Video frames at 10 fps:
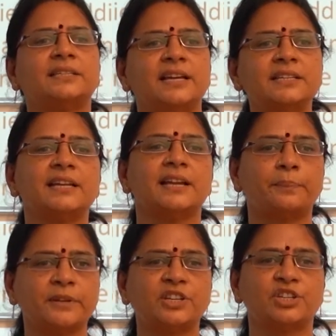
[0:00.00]
there is an
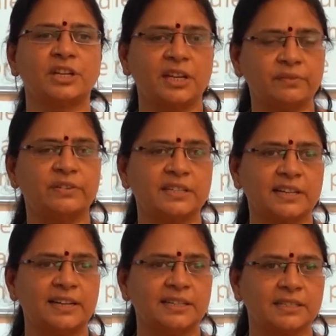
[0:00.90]
appreciation in
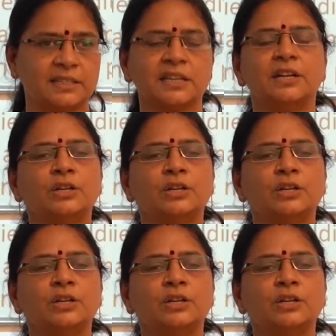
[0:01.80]
physical assets.